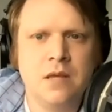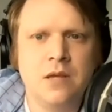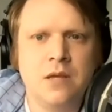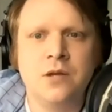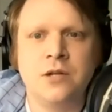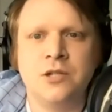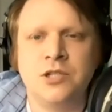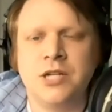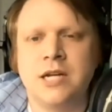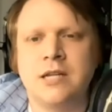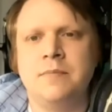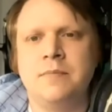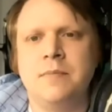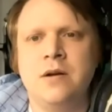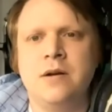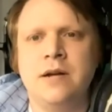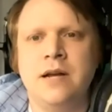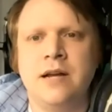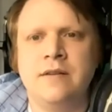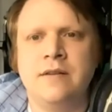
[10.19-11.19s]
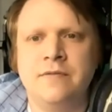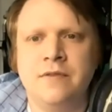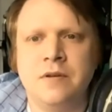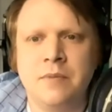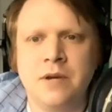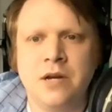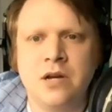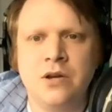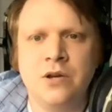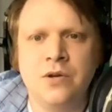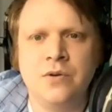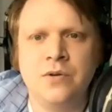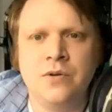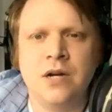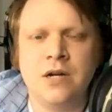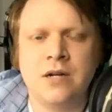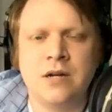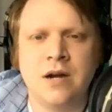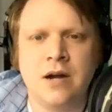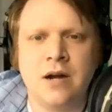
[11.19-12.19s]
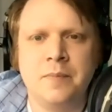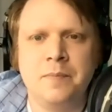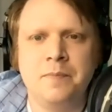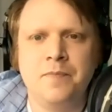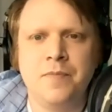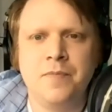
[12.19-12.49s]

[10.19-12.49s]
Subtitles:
You can check them out at filmmakeru.com.